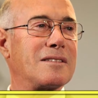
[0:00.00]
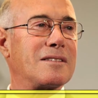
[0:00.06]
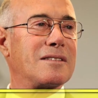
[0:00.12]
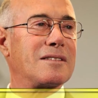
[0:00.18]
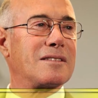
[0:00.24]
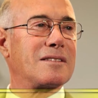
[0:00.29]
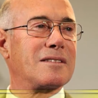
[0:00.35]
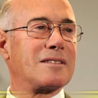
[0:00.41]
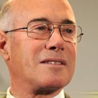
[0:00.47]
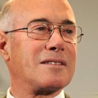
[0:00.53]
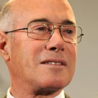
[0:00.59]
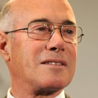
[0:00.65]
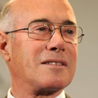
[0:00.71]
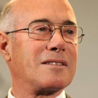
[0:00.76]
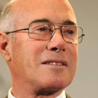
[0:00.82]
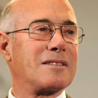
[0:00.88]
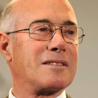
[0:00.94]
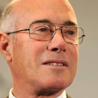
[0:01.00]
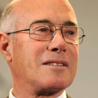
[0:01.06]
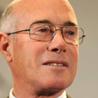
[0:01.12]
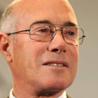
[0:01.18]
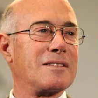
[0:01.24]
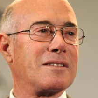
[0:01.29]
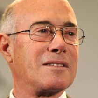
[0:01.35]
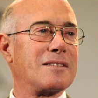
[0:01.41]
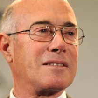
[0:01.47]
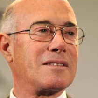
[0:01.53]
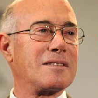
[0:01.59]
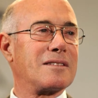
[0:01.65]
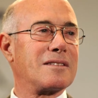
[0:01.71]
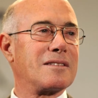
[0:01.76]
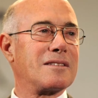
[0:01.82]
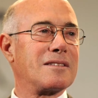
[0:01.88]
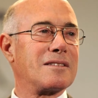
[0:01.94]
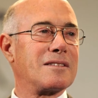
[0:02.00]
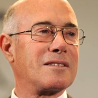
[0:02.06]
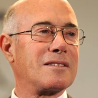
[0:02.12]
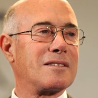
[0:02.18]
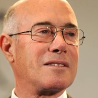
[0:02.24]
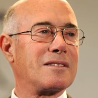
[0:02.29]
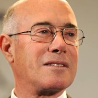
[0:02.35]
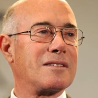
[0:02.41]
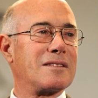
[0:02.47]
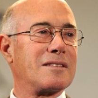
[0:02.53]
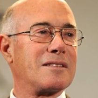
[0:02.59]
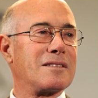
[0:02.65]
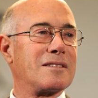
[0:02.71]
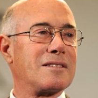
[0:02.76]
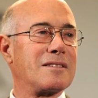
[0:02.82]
Nobody speaks.